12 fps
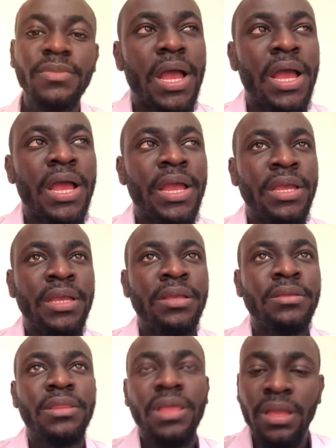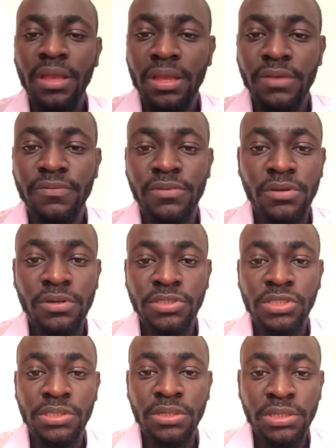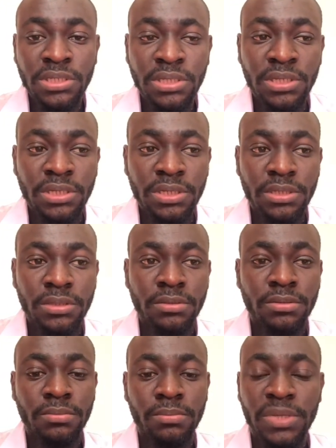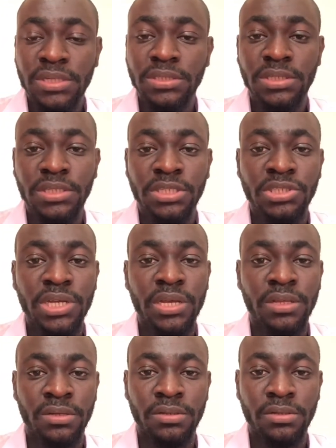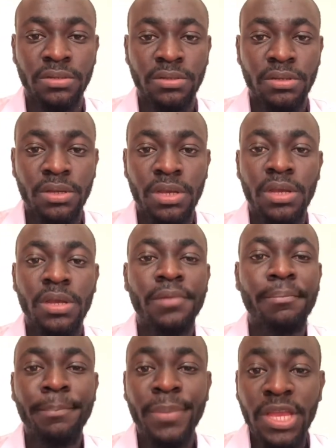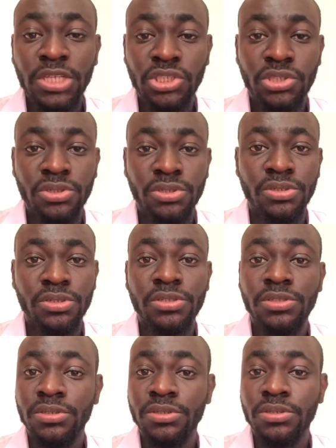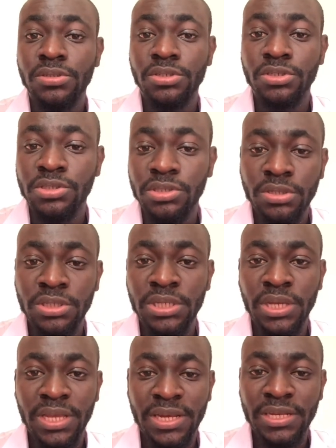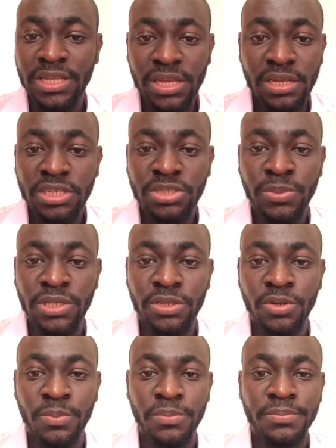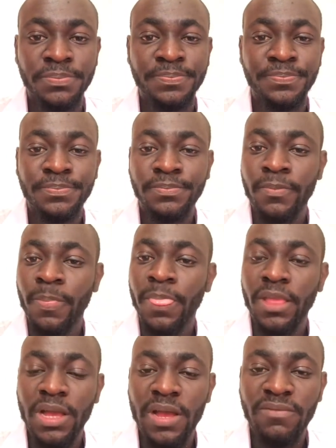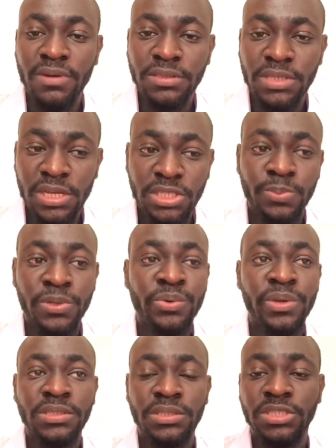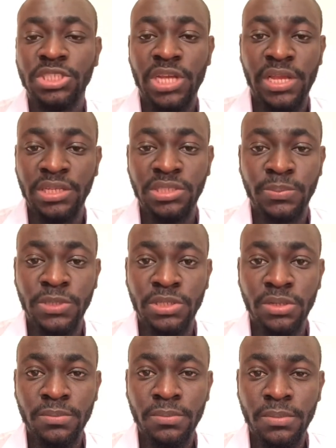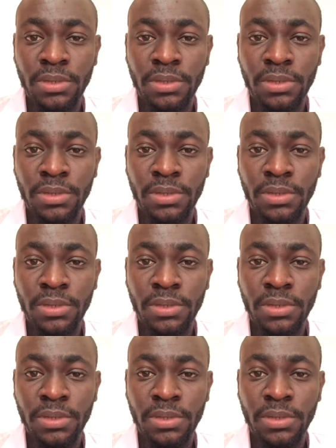I think if you're going to study medicine in China, make sure you study in an English medium. I've not experienced the Chinese medium,